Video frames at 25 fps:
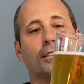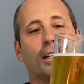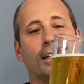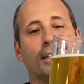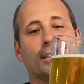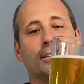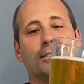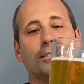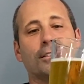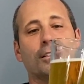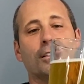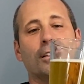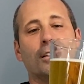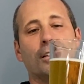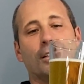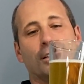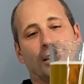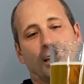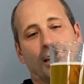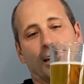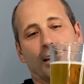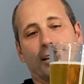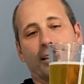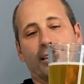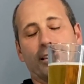nice
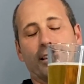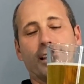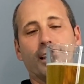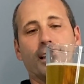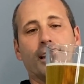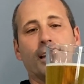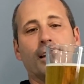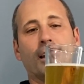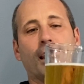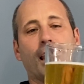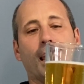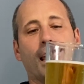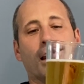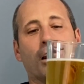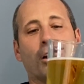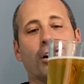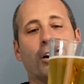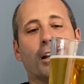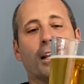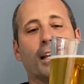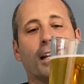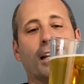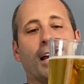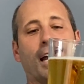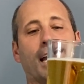kind of thin head
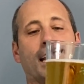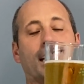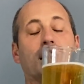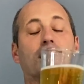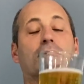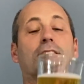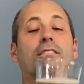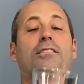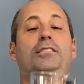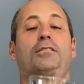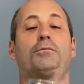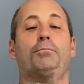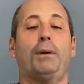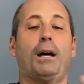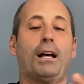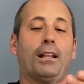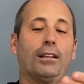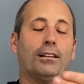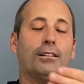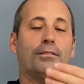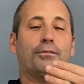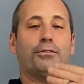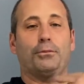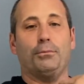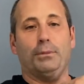on it. I can smell
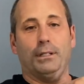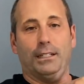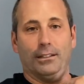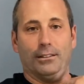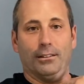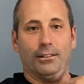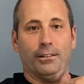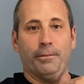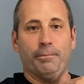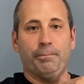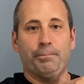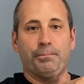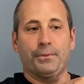it from here.